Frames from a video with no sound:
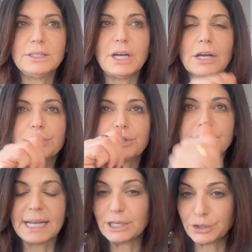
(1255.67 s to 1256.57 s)
Doctor
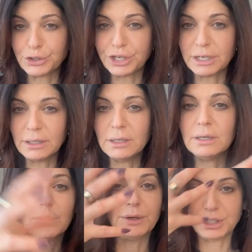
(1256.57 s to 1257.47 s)
is estrogen,
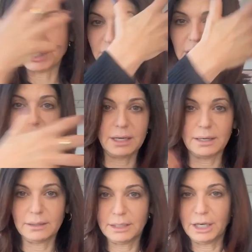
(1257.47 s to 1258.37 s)
which is going
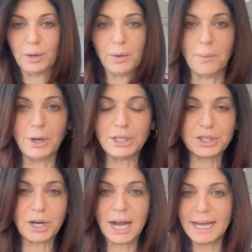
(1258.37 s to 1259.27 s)
to,
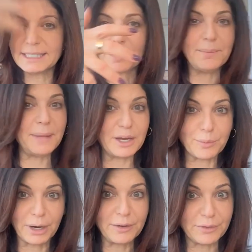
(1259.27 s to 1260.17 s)
moisturize, make your
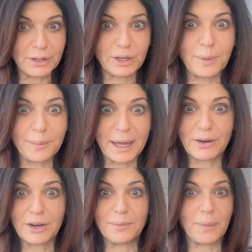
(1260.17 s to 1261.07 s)
brain feel a little bit
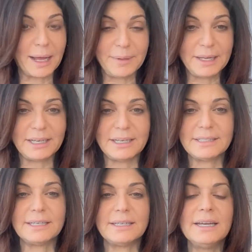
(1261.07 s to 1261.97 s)
better. In my opinion, it
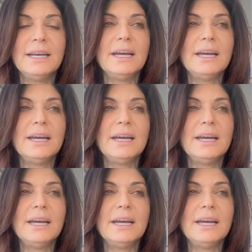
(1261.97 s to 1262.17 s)
did.